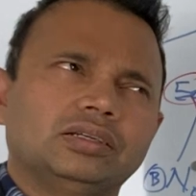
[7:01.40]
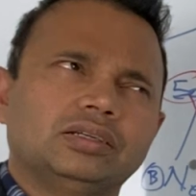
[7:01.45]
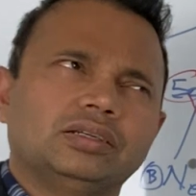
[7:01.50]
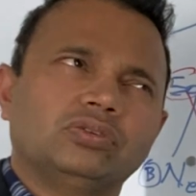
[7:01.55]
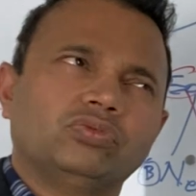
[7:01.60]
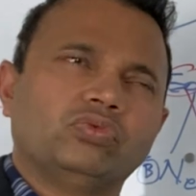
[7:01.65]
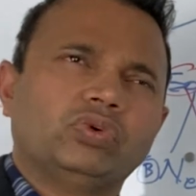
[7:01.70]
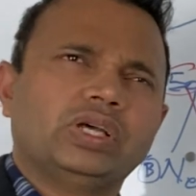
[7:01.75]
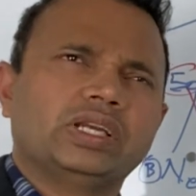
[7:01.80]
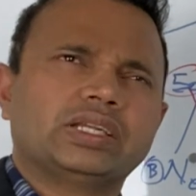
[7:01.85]

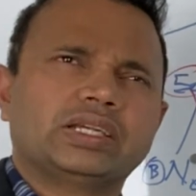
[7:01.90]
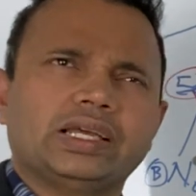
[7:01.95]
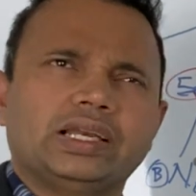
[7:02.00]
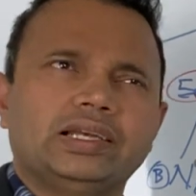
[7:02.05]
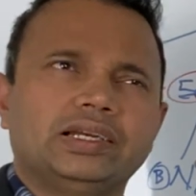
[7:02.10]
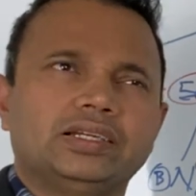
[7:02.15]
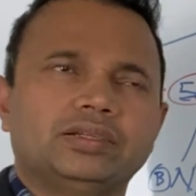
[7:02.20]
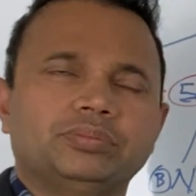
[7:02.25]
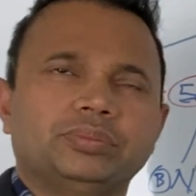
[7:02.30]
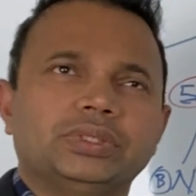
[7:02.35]
1
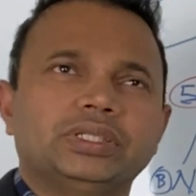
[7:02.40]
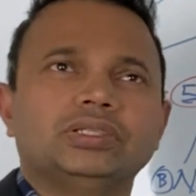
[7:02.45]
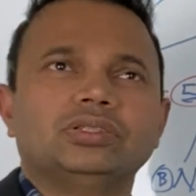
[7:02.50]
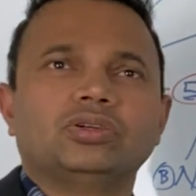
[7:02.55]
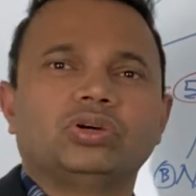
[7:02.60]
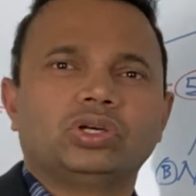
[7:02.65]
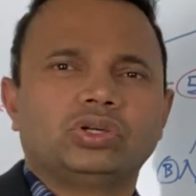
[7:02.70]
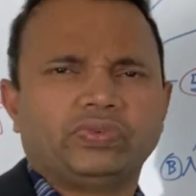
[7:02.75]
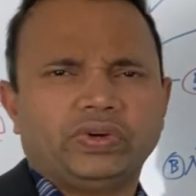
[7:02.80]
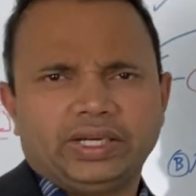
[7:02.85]
calendar month
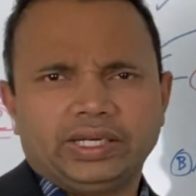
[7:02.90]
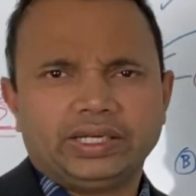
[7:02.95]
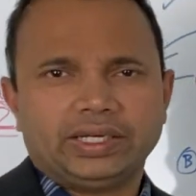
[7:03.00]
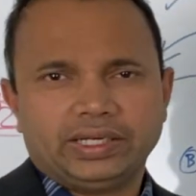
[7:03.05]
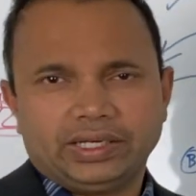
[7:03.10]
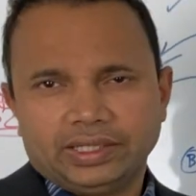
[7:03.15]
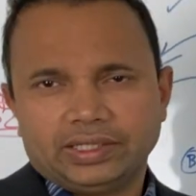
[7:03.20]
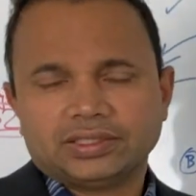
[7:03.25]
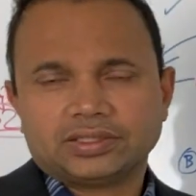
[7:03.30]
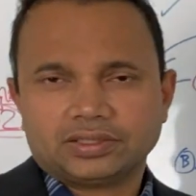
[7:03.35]
or 28
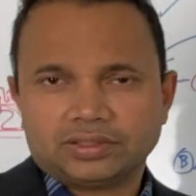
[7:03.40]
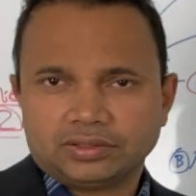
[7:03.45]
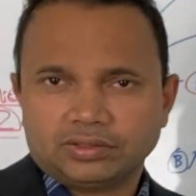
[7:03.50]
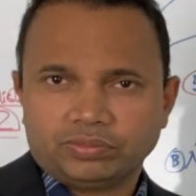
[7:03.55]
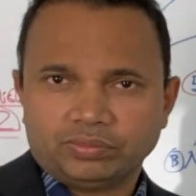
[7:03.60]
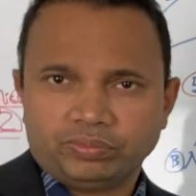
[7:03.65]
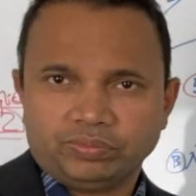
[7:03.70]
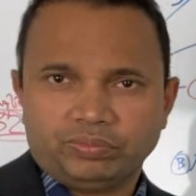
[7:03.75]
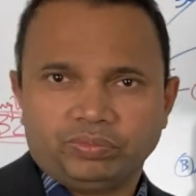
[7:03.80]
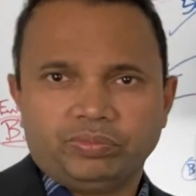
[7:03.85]
days
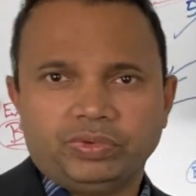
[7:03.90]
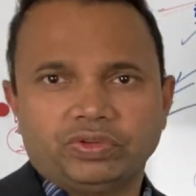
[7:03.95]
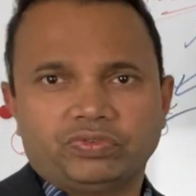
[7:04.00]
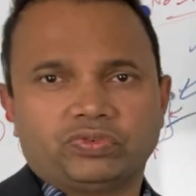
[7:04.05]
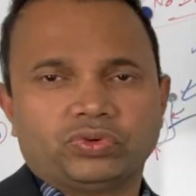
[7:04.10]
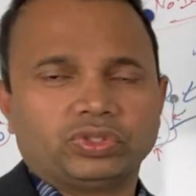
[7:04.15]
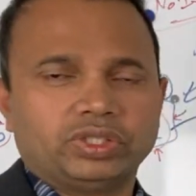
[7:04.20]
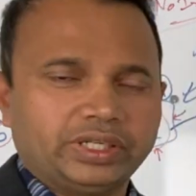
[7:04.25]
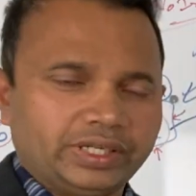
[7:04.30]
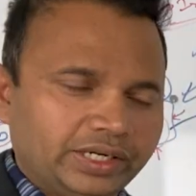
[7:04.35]

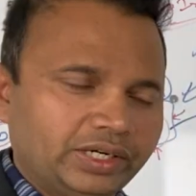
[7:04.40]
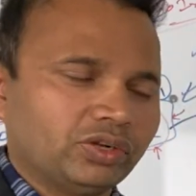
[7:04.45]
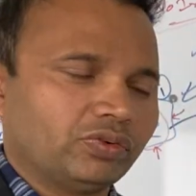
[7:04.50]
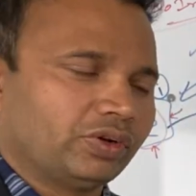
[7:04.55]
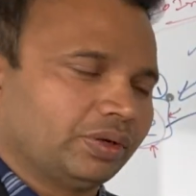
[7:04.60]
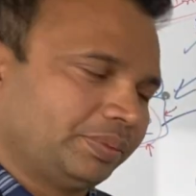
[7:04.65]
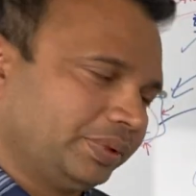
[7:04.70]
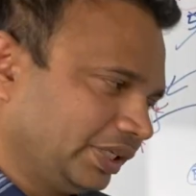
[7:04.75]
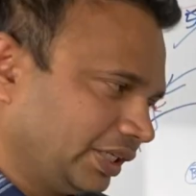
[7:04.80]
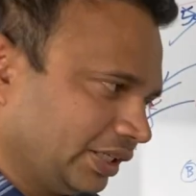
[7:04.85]
before the date of
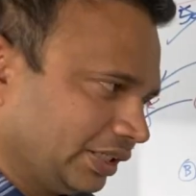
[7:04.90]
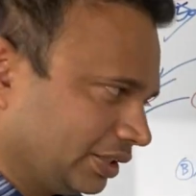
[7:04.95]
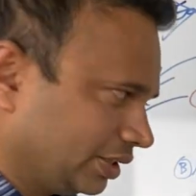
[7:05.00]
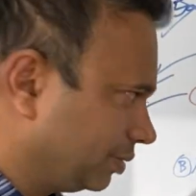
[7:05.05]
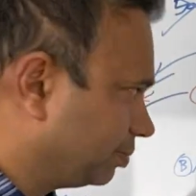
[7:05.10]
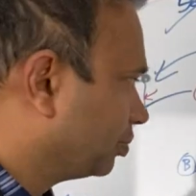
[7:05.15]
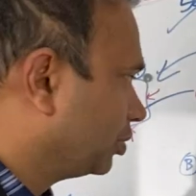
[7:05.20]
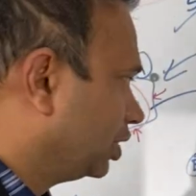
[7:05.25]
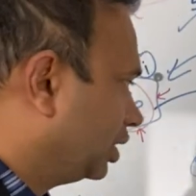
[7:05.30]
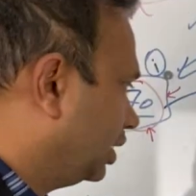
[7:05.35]
application.
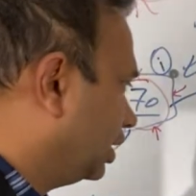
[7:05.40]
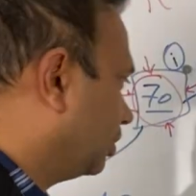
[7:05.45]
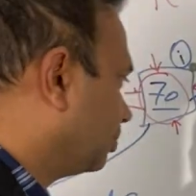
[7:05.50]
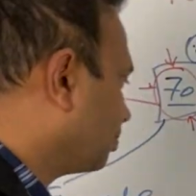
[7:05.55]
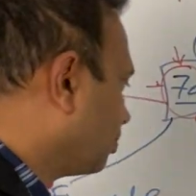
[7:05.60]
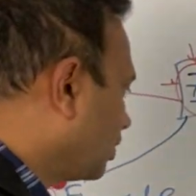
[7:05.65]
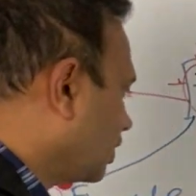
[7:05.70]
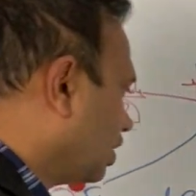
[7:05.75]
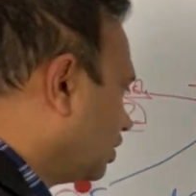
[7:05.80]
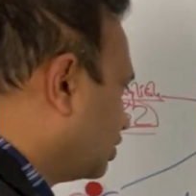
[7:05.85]
Yeah,
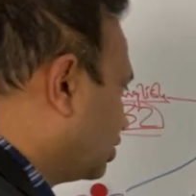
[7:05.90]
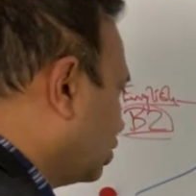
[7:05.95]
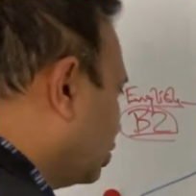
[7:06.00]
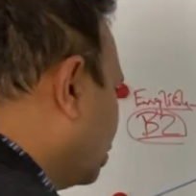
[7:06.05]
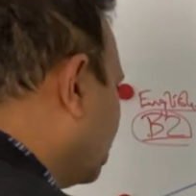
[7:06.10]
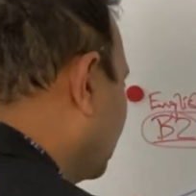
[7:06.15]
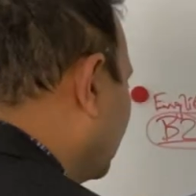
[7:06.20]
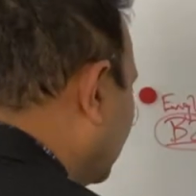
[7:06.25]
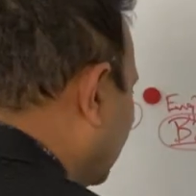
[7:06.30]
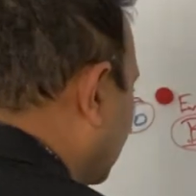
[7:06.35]

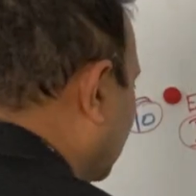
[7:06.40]
so